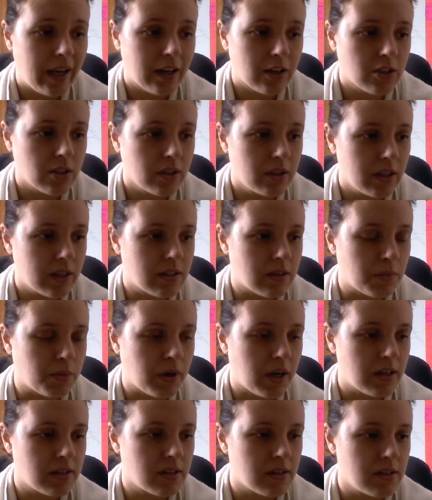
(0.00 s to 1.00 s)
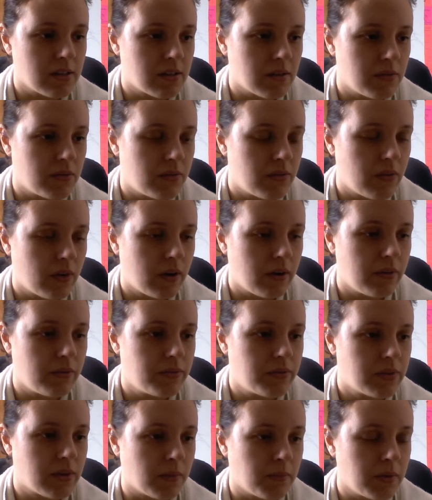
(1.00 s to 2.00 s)
actually, that's a process
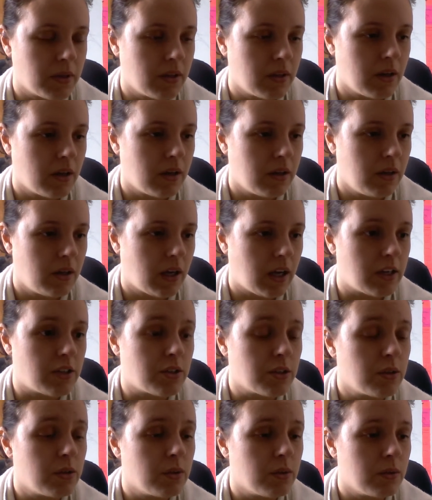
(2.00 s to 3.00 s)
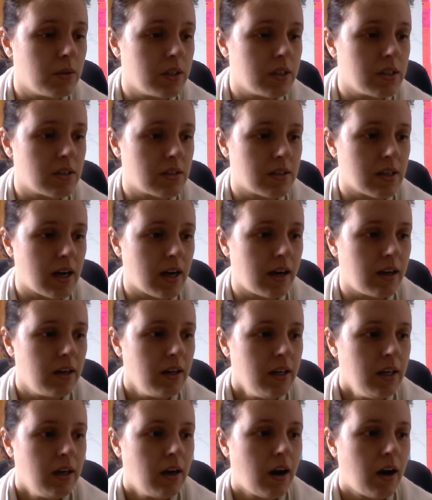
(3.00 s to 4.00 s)
of something that I do, is that
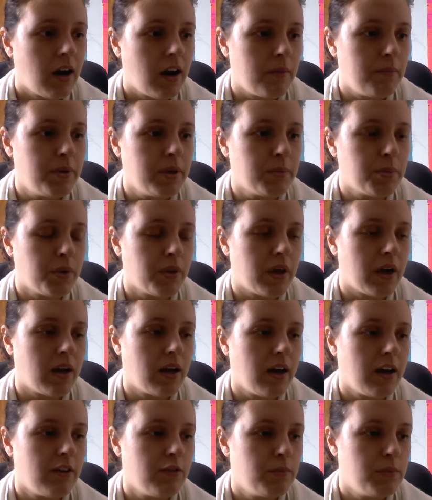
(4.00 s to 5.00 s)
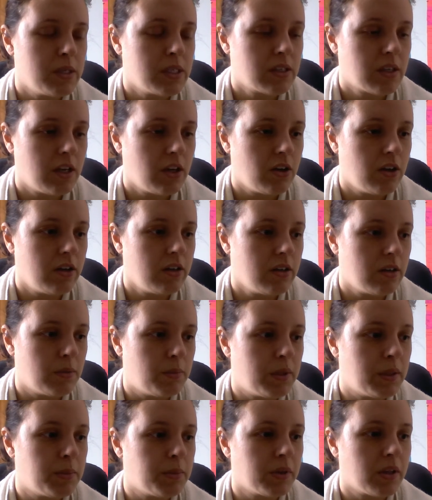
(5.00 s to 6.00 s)
people that have miscarried, or
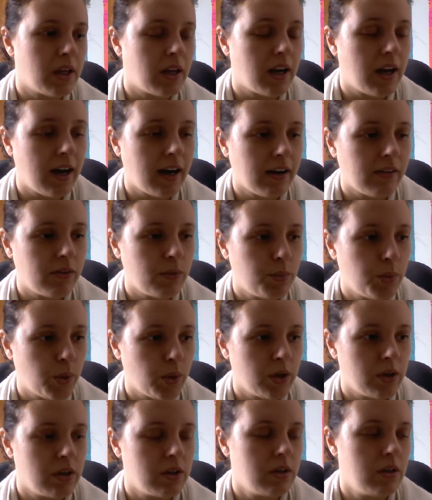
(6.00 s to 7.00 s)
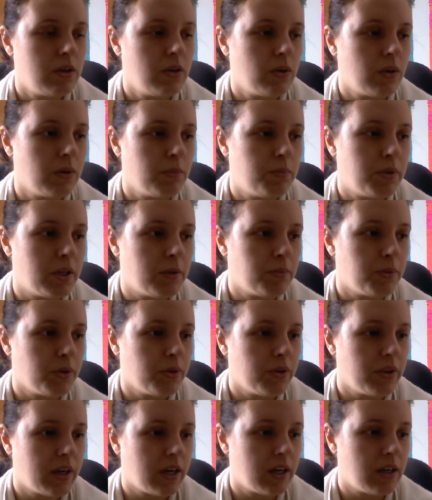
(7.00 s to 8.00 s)
people that have aborted, or
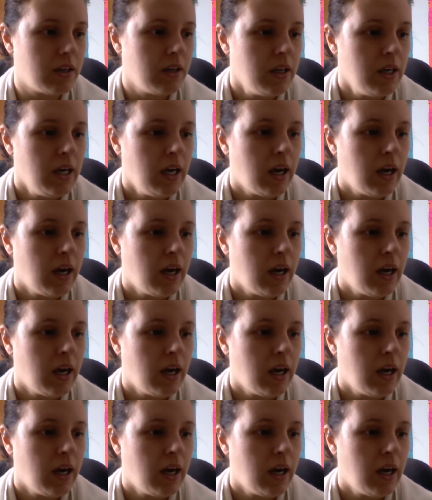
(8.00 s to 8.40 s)
people that,